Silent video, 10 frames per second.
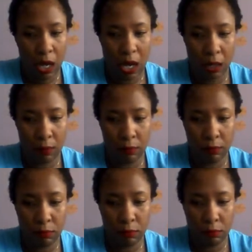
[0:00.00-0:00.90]

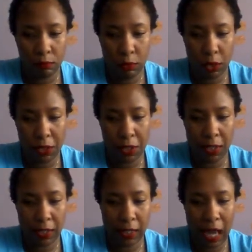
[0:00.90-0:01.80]
Put it in
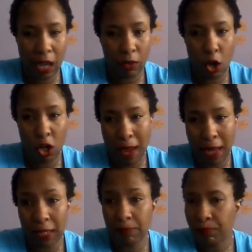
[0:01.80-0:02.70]
an account,
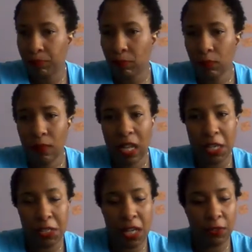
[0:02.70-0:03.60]
automate it.
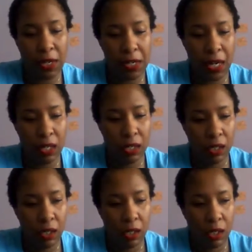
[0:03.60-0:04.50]
That's another idea.
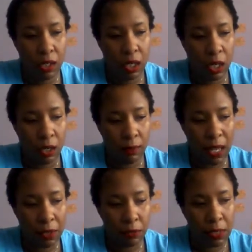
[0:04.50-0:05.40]

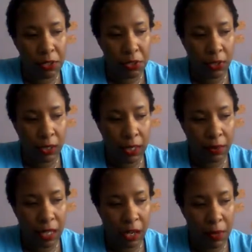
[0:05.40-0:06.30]
I don't necessarily
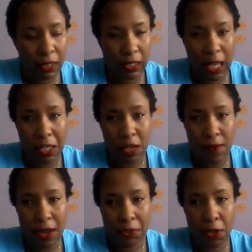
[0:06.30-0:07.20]
think about the latte
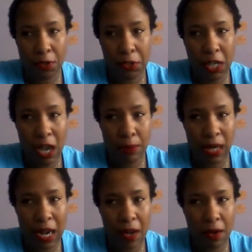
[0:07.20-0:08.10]
factor all the time, but
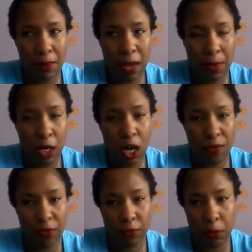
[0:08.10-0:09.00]
I make my
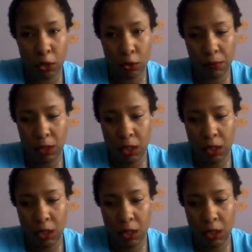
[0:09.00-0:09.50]
coffee from home.